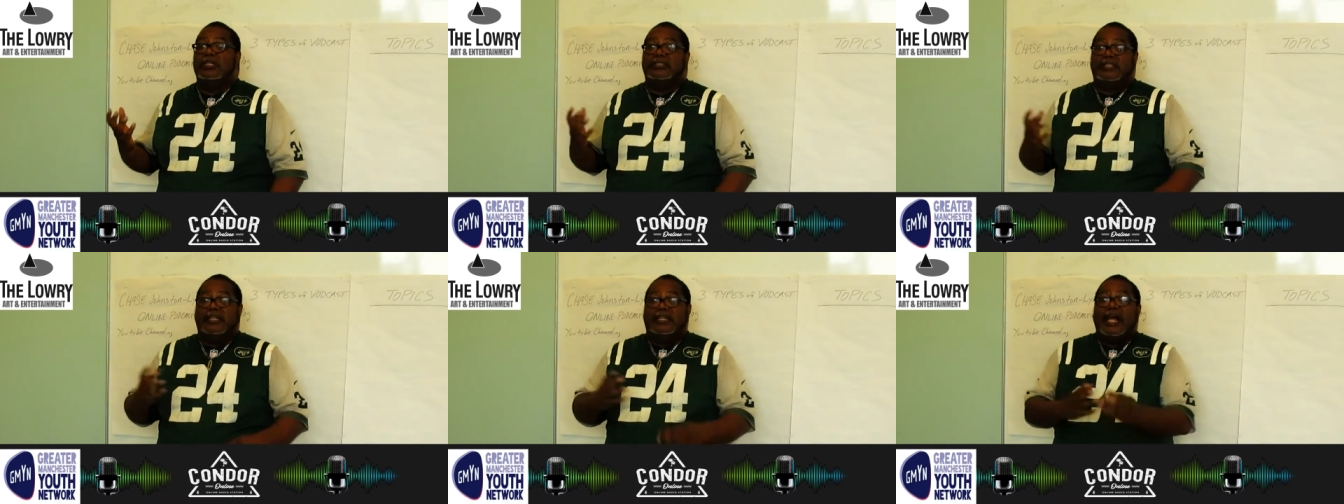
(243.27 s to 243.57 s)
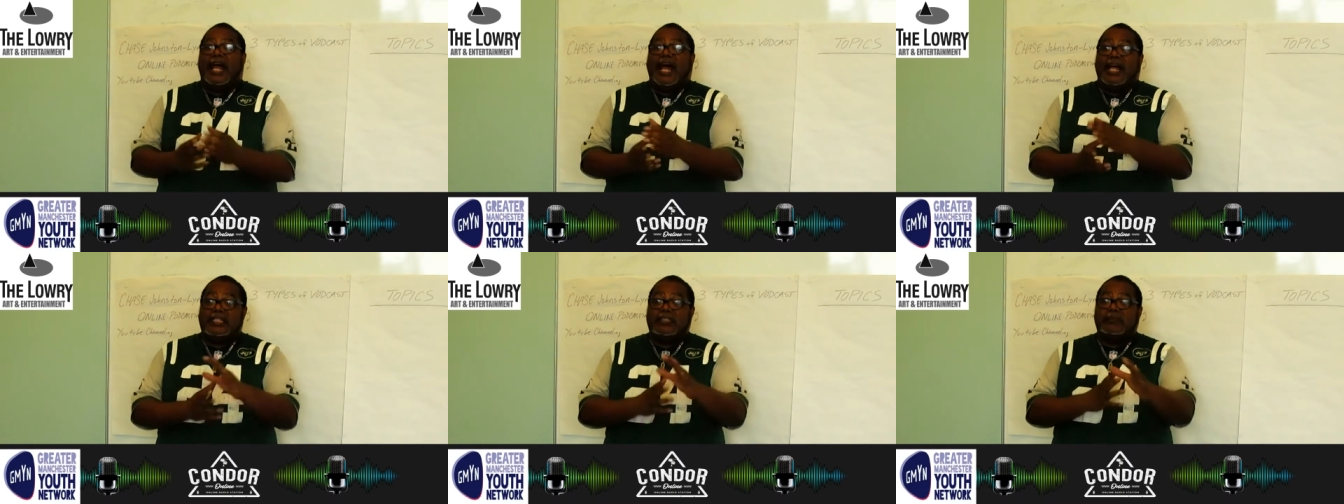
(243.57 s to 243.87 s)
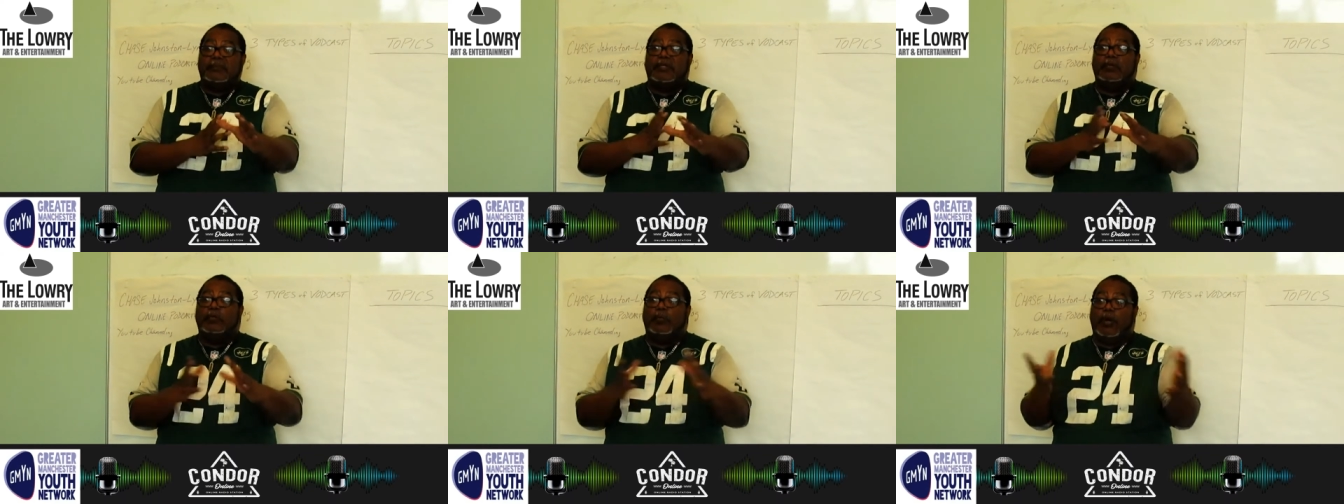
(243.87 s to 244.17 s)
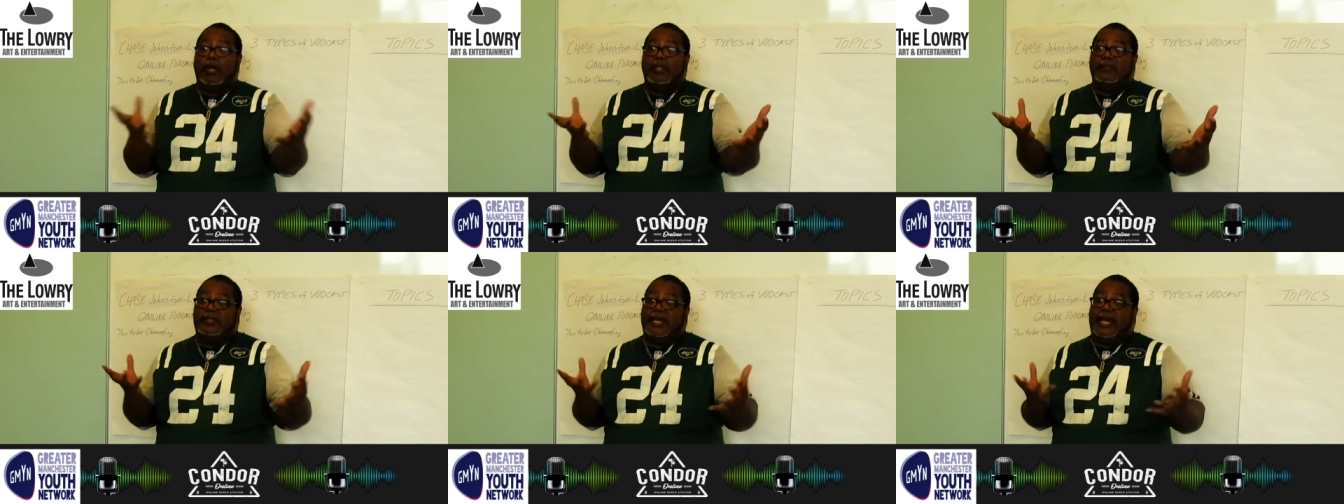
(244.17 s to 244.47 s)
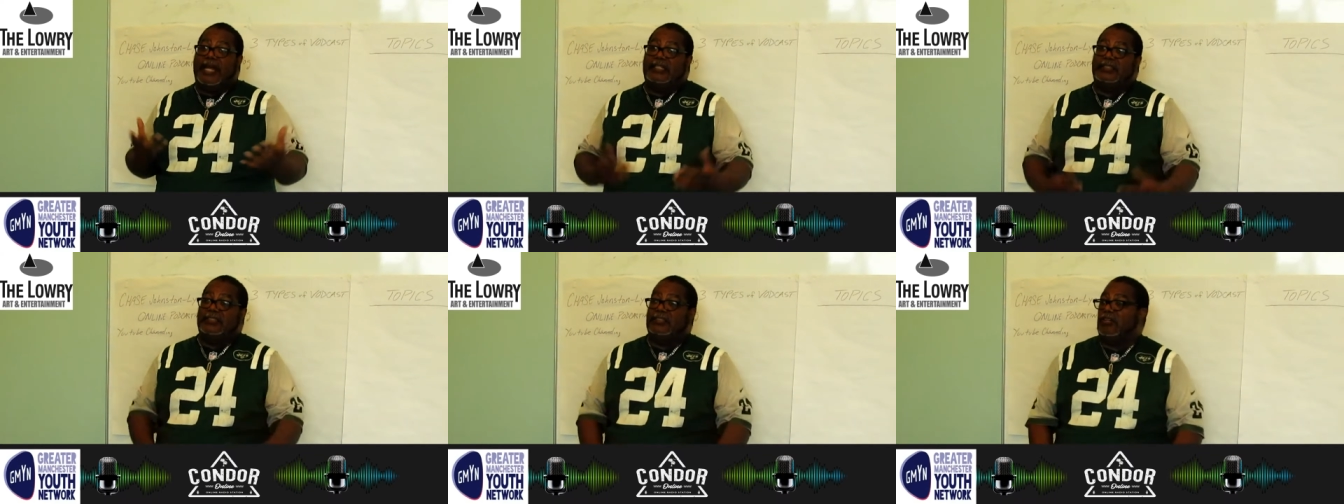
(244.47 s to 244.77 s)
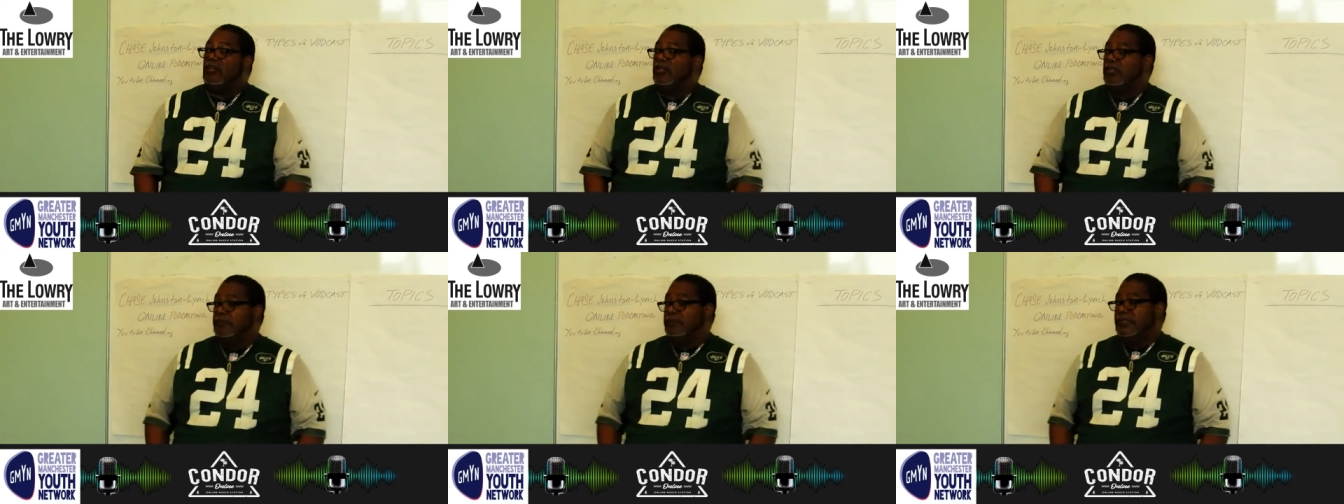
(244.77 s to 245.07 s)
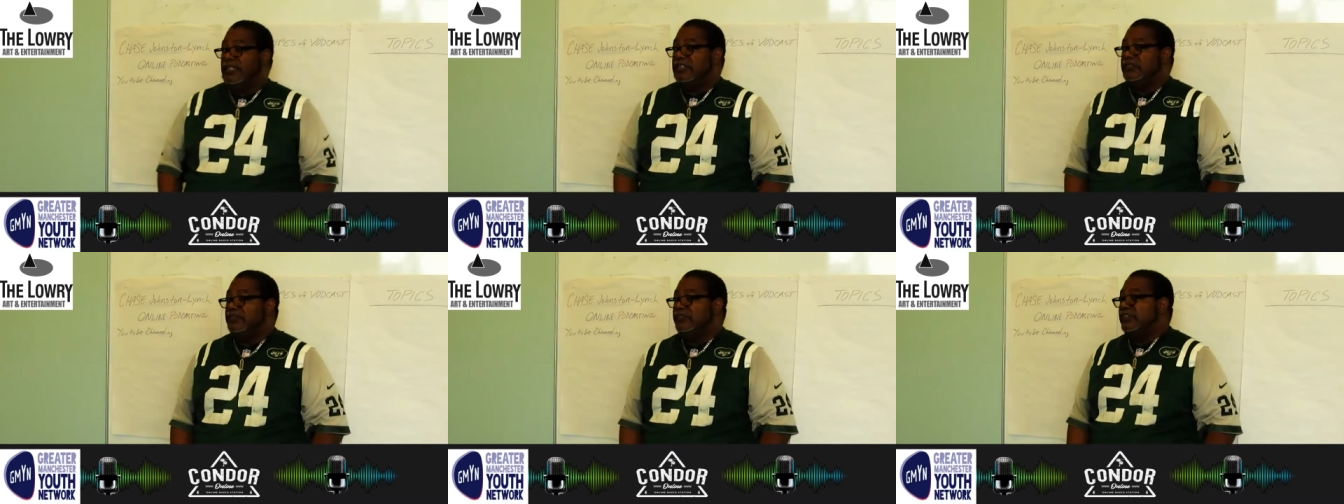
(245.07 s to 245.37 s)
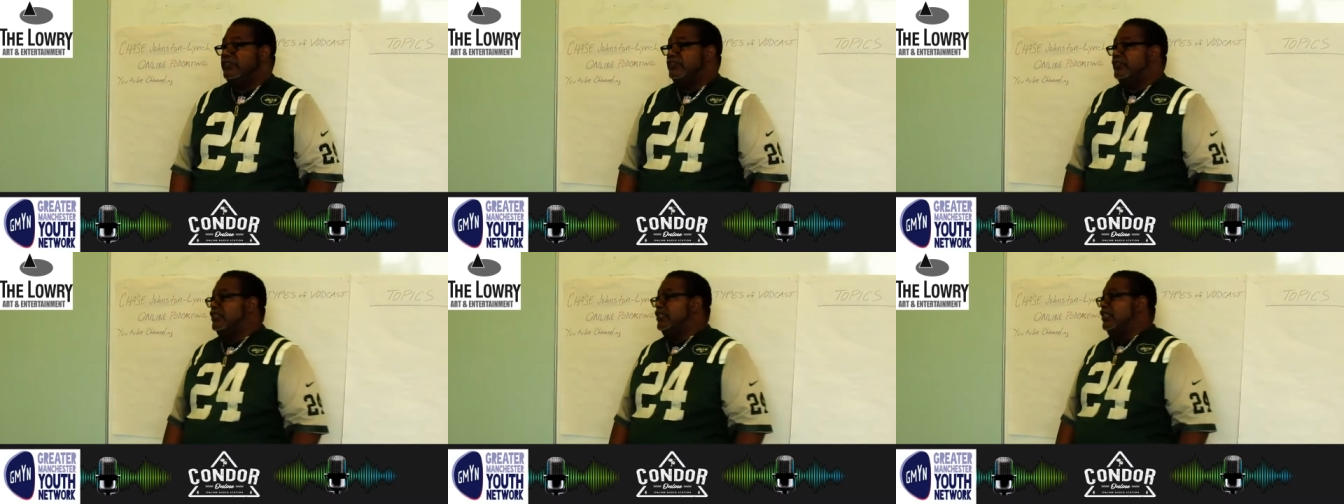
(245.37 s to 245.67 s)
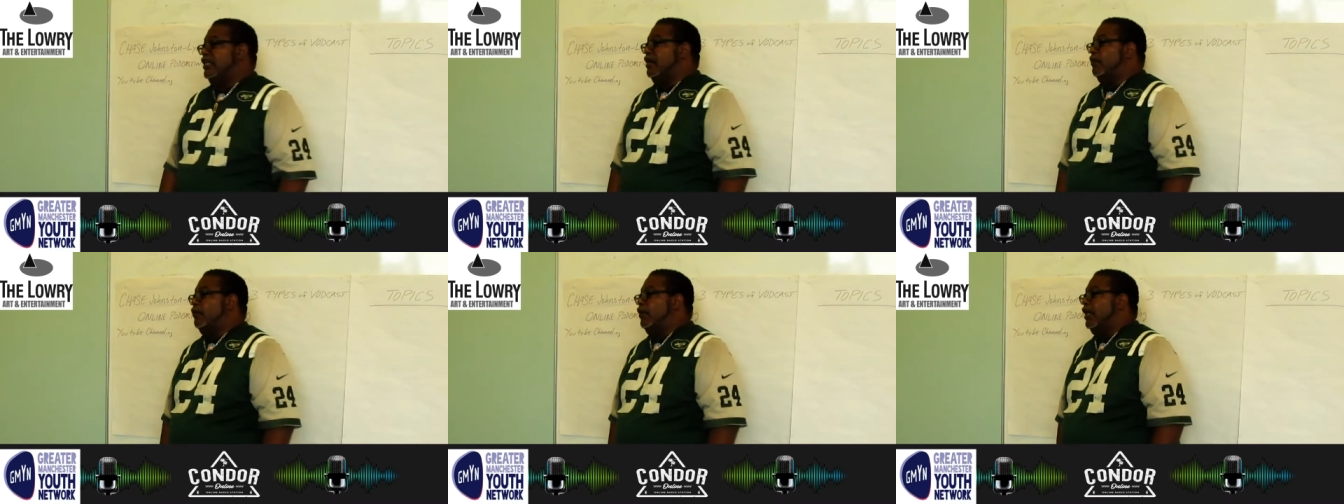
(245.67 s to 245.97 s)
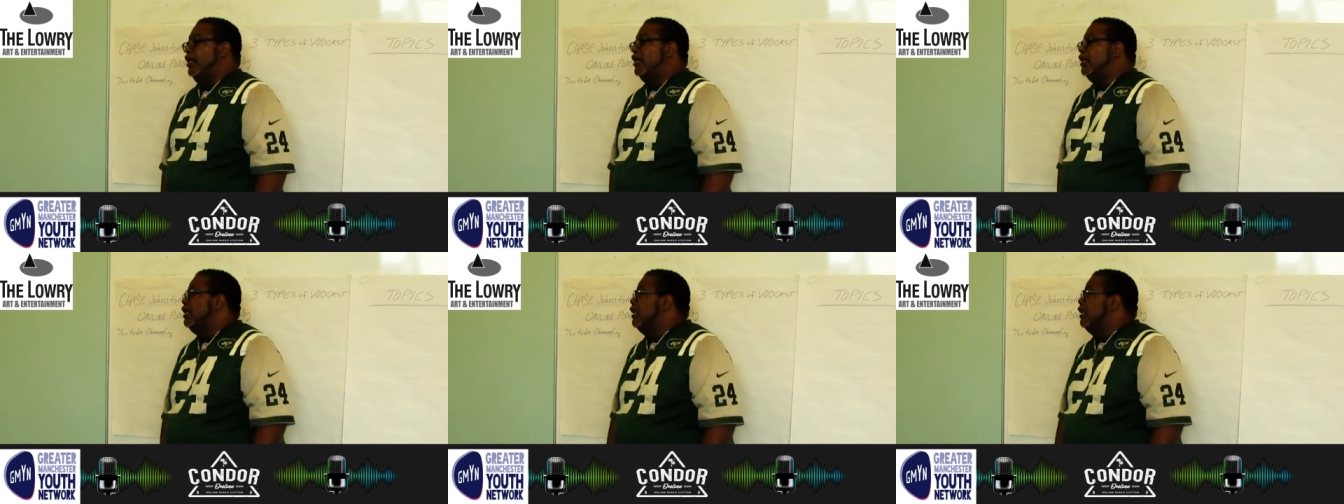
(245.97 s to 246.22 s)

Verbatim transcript: then it has to be one that is going to be consistent in that way.